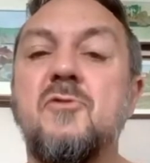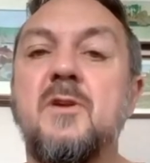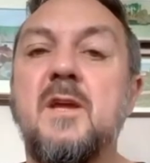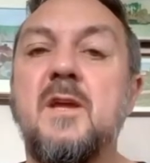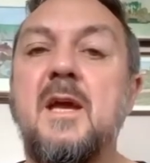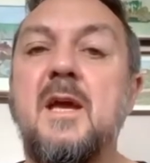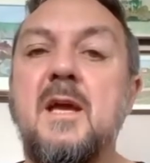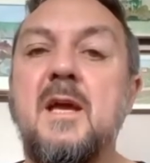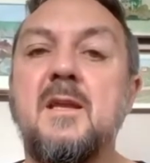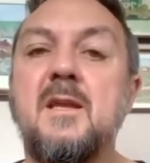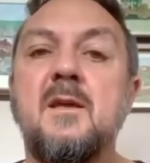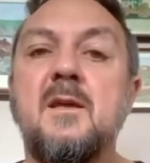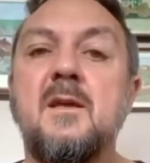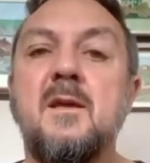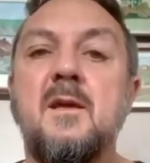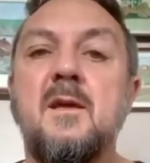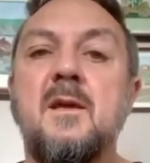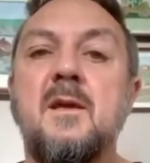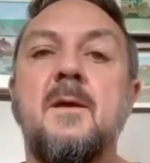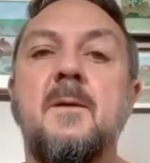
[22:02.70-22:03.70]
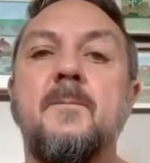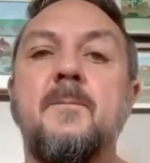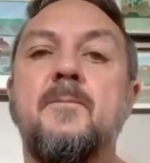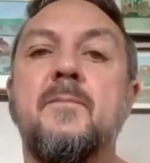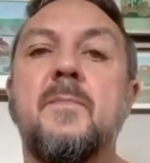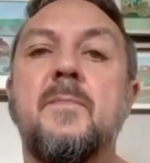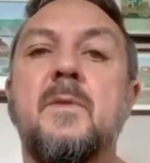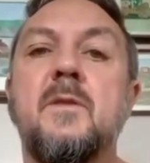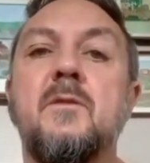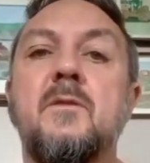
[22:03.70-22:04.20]
had,
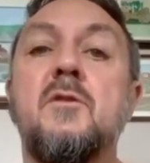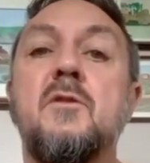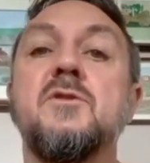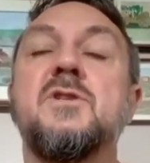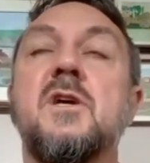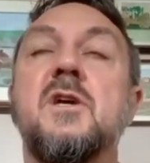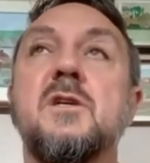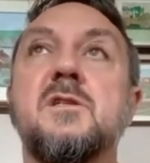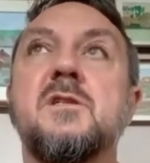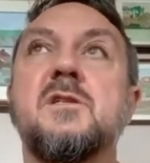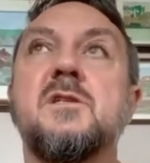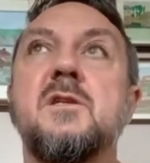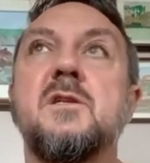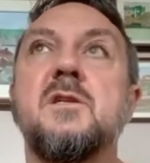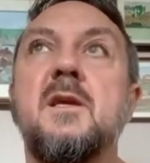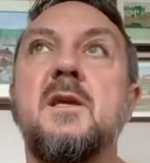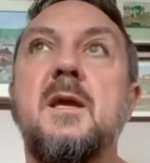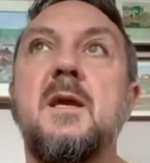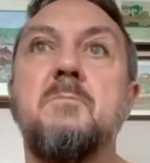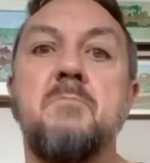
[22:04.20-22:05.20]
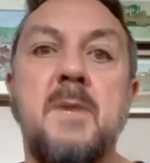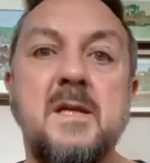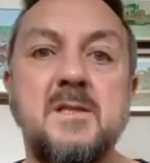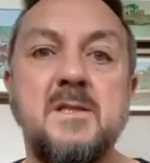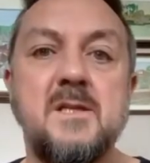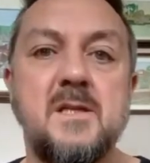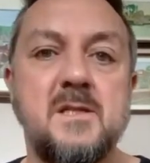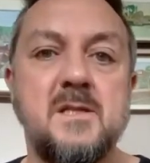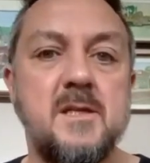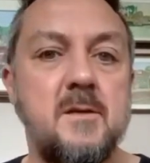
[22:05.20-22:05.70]
not just in
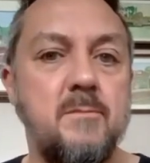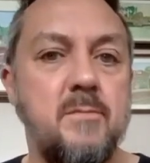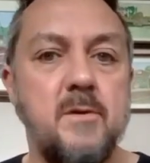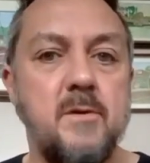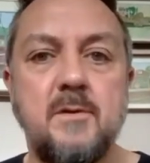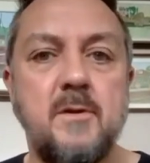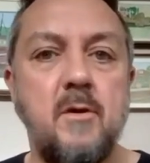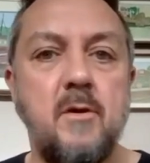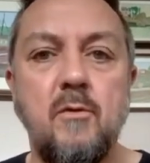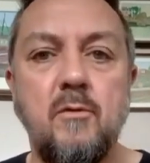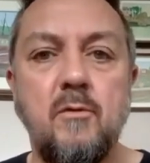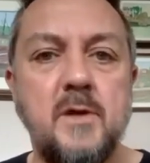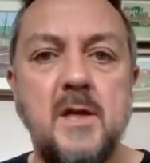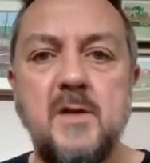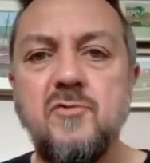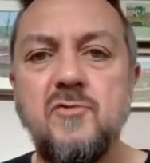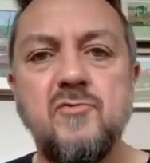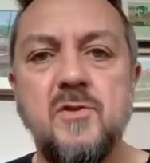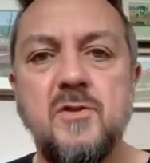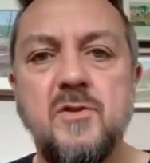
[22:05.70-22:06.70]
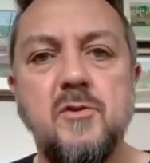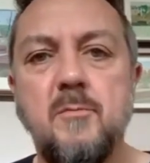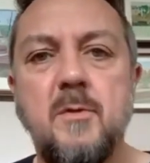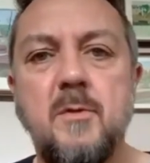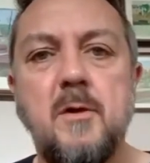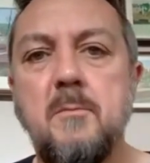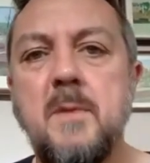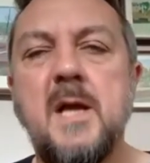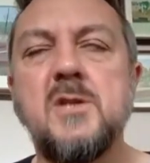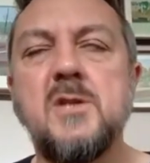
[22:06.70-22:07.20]
Manchester, but the whole country knew
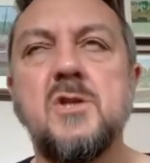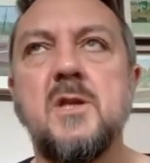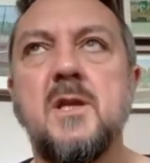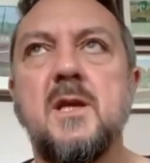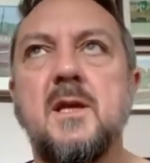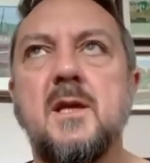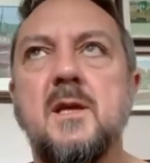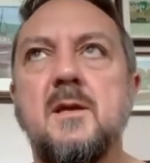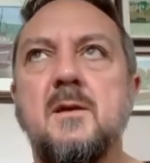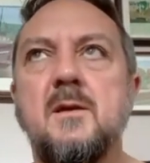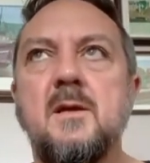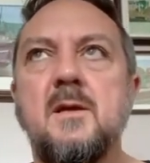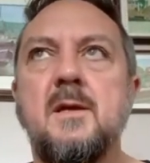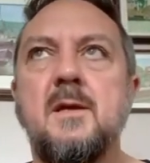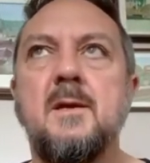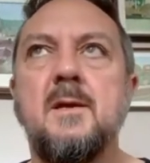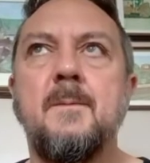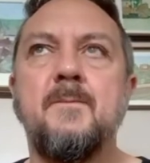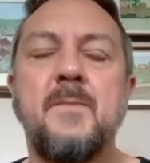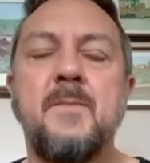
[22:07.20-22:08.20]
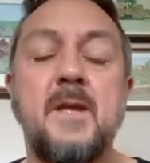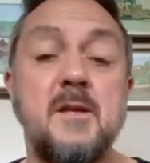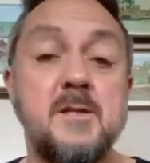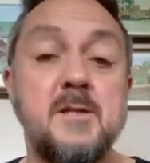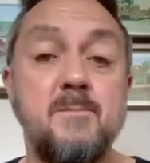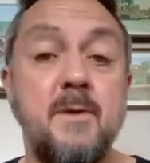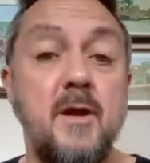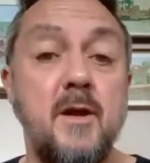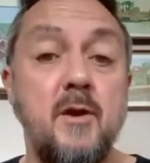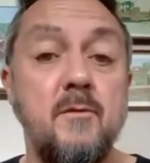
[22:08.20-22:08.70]
about Mash and Air. It was
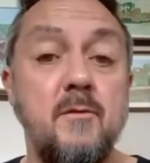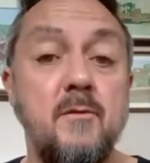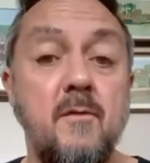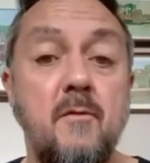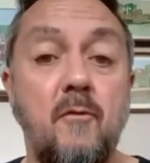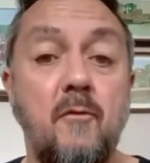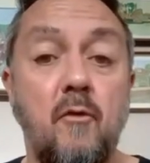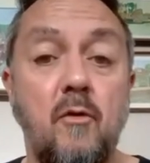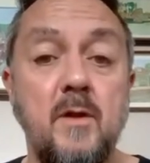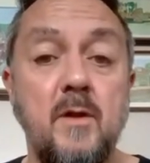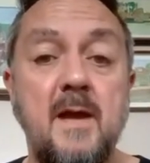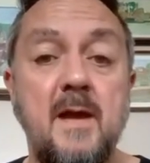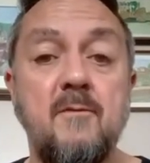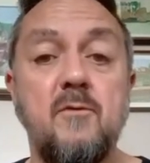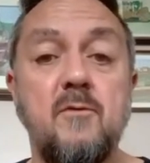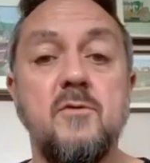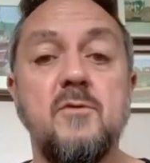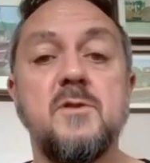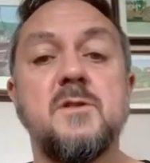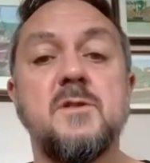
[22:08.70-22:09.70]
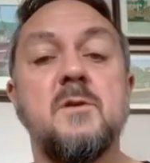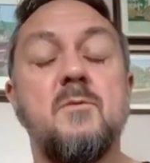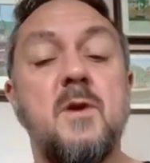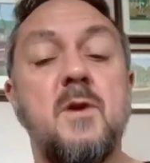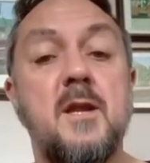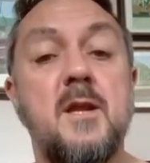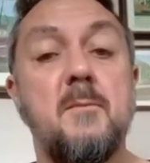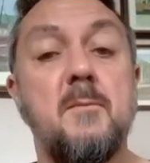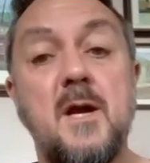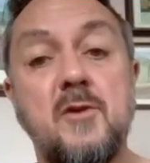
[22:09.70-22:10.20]
split over 4 levels. We
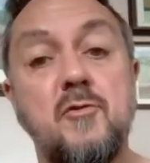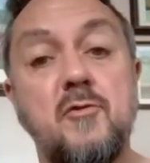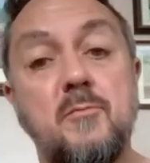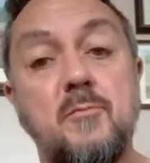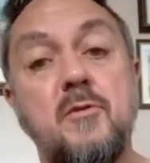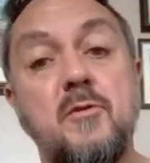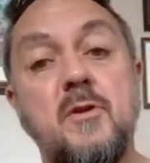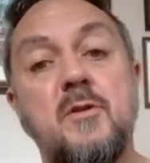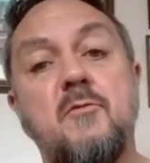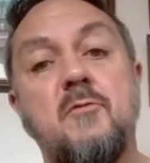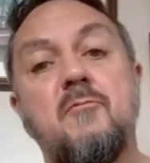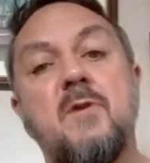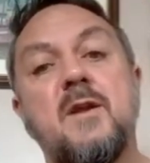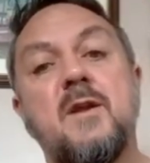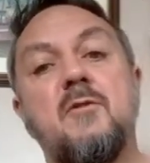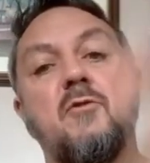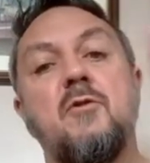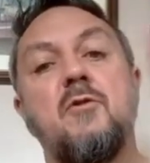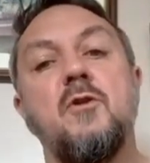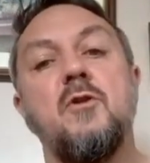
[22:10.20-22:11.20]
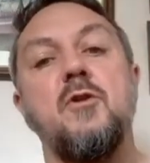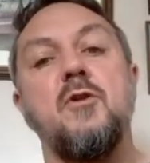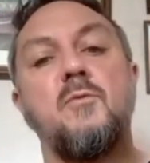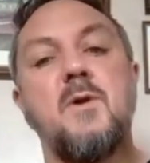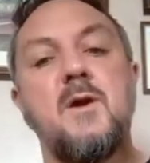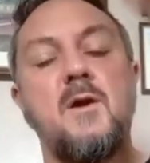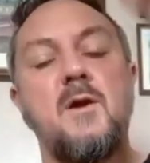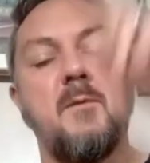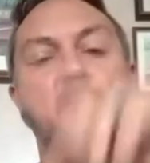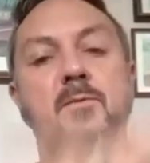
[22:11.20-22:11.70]
had a microbrewery that ran all the
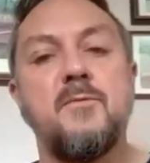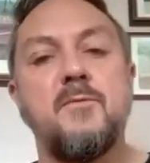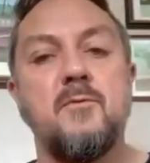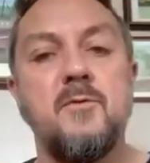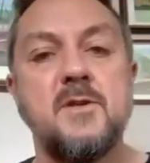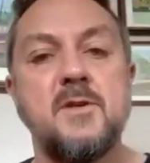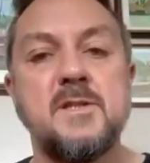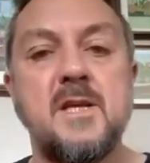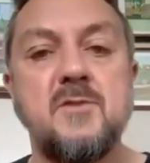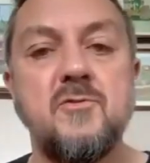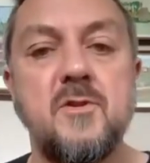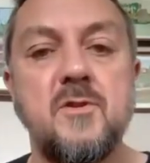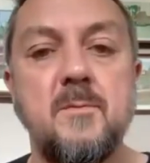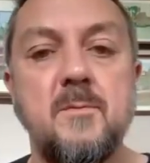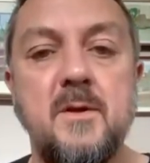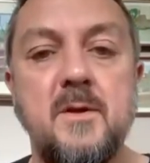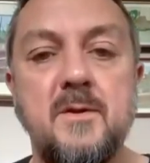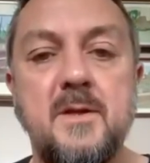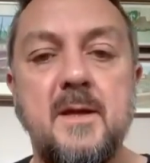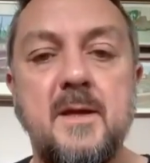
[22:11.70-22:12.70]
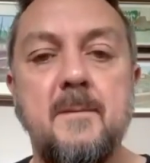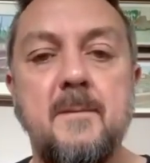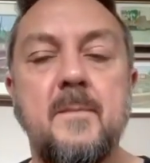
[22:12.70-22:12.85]
way up through the centre of the building.